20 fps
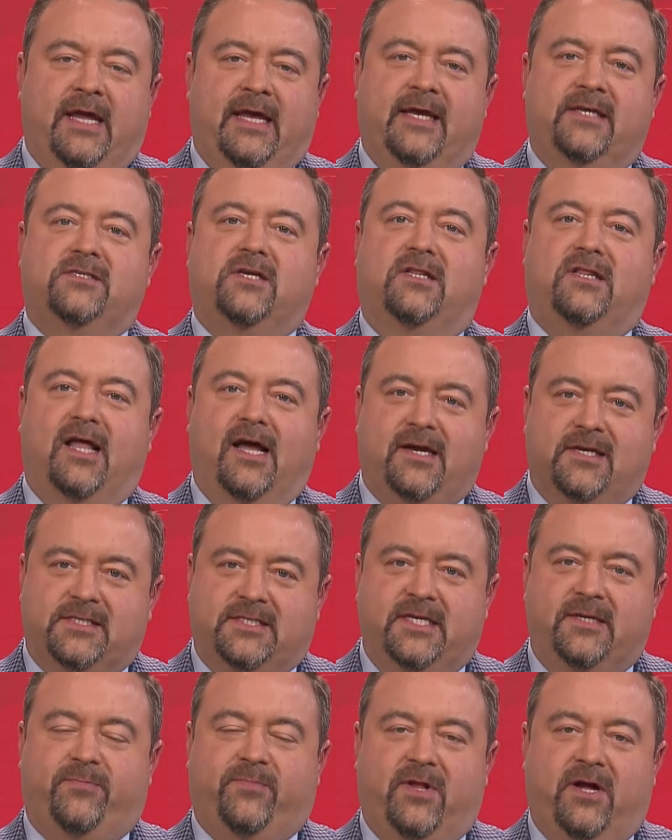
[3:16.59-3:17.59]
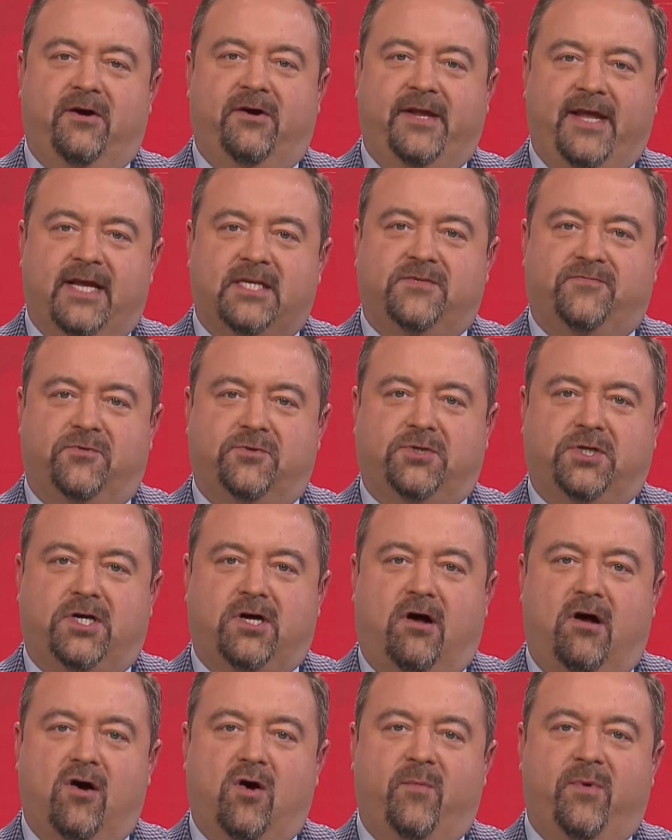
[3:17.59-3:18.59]
He's a legacy player, yes, for
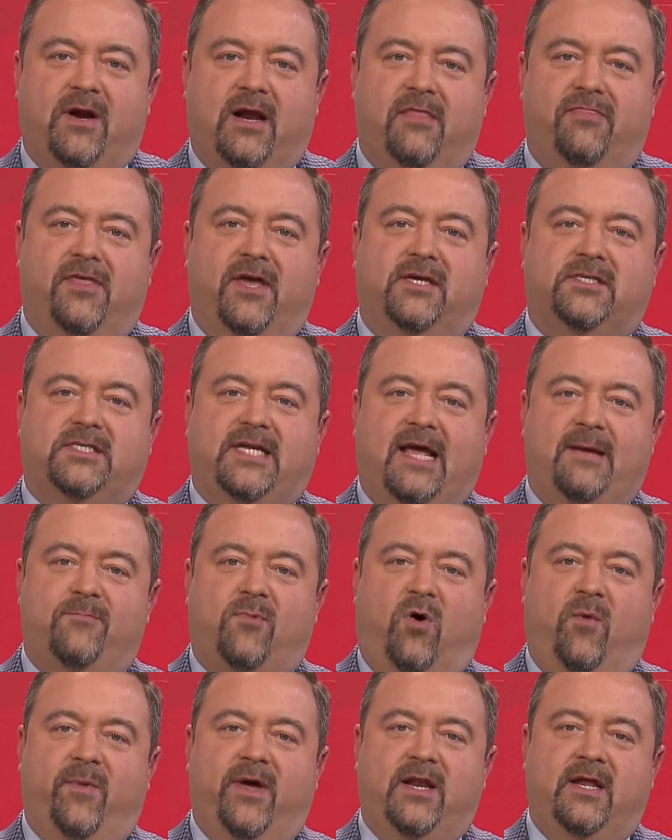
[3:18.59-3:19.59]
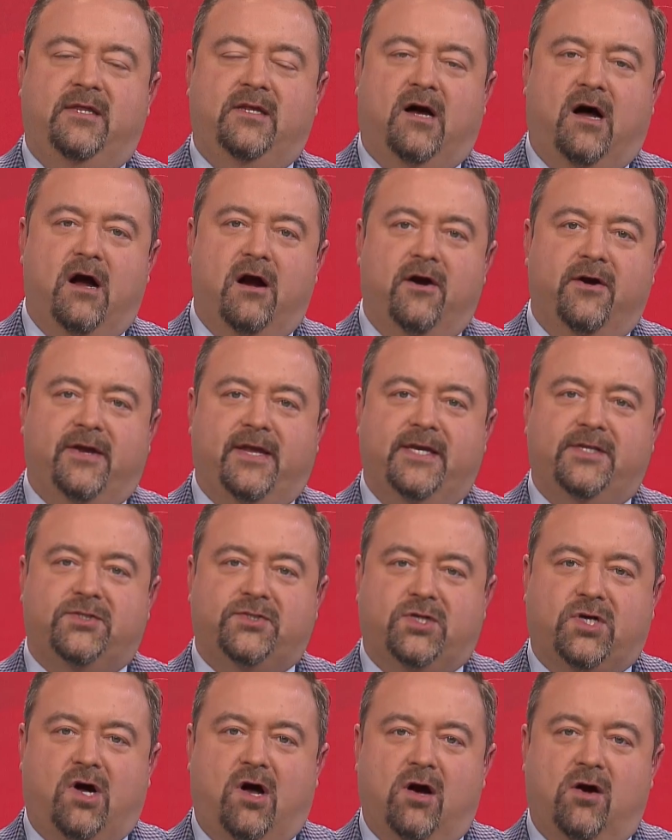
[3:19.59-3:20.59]
Chicago, but I think Stan Bowman and the hierarchy in
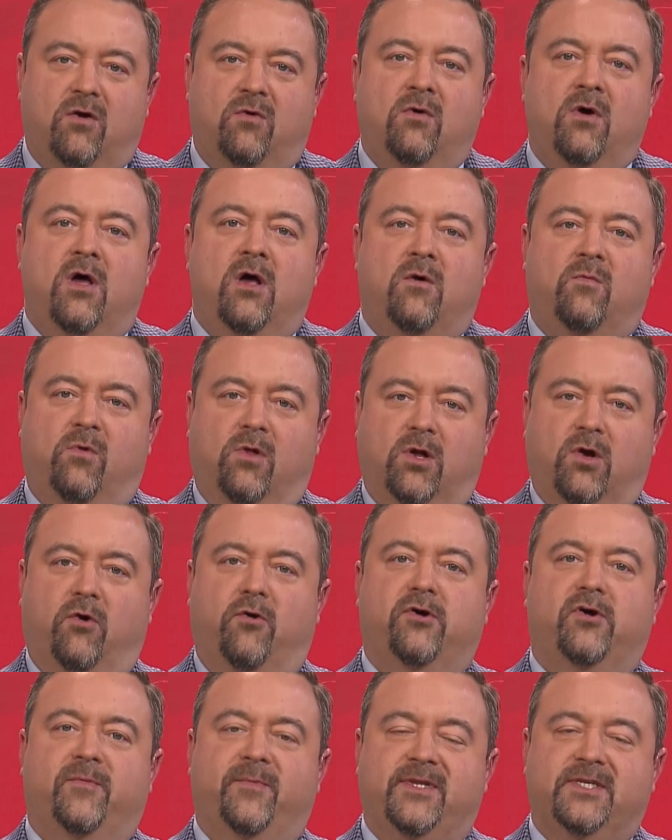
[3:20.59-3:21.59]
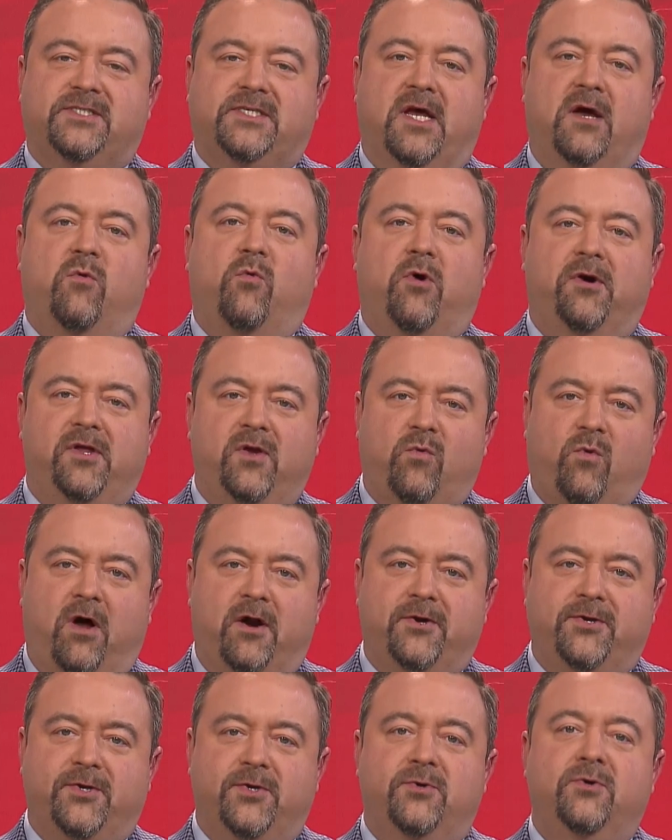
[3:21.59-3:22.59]
Chicago will go at him and say, what do you
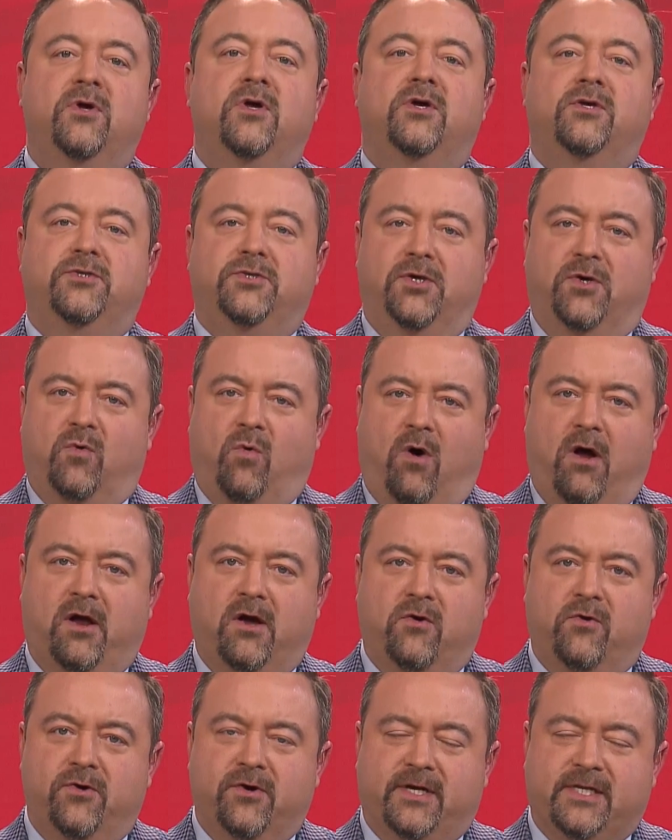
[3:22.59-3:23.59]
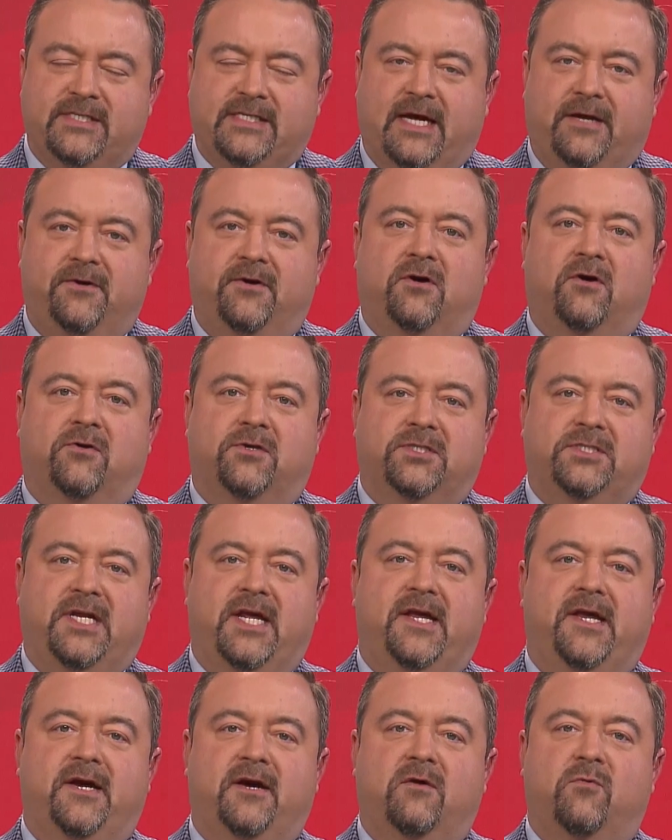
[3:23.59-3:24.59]
want to do? Do you want to go a contender or
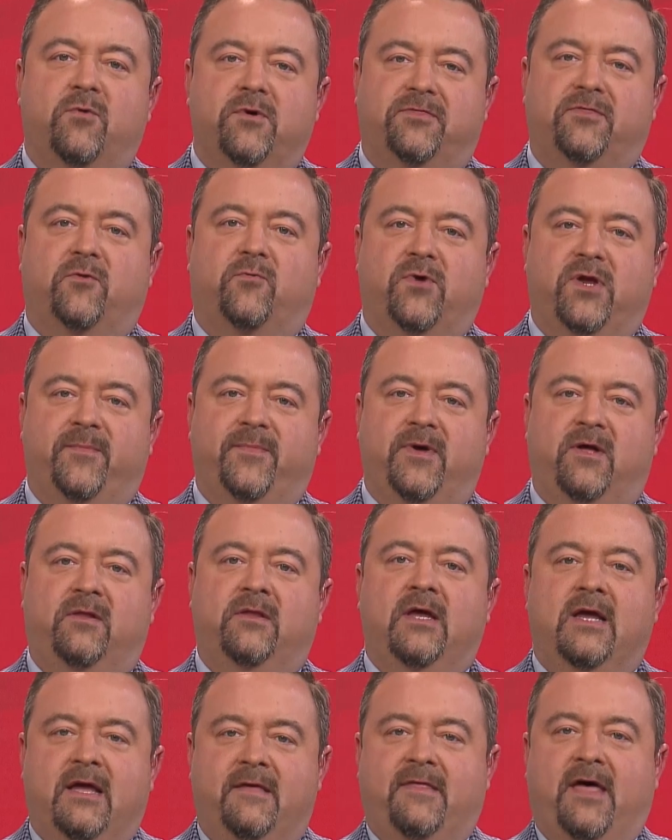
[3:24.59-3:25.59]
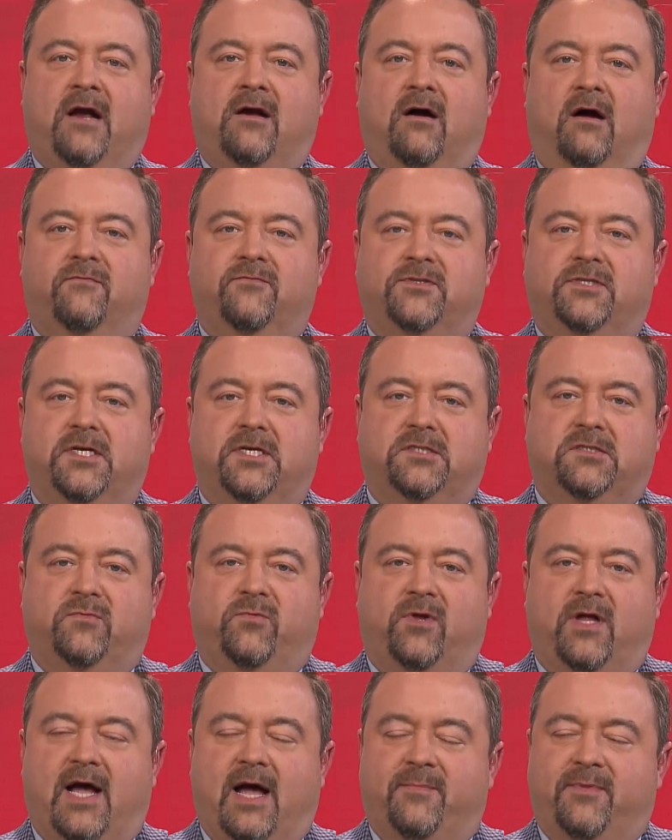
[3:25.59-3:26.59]
stay here with the rebuild? That conversation
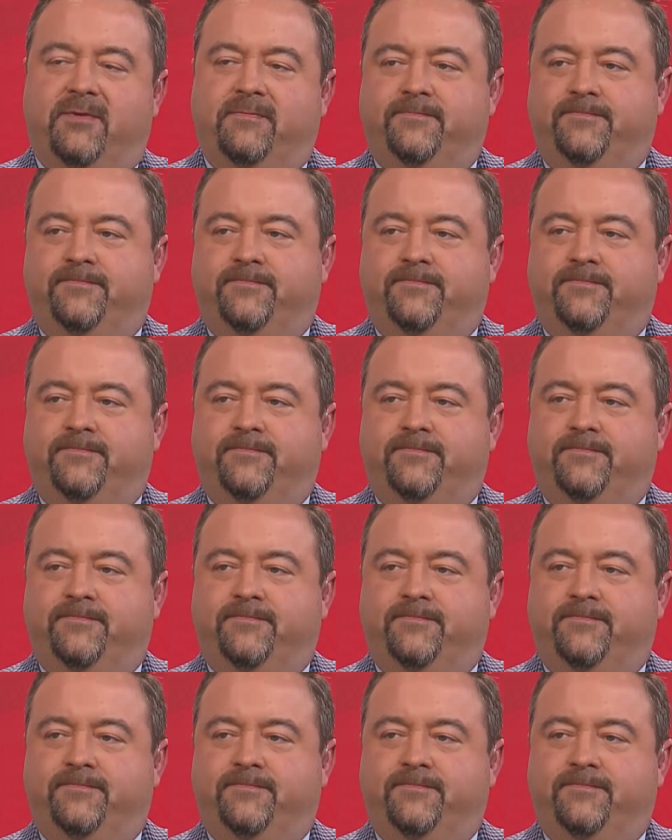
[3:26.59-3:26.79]
will happen.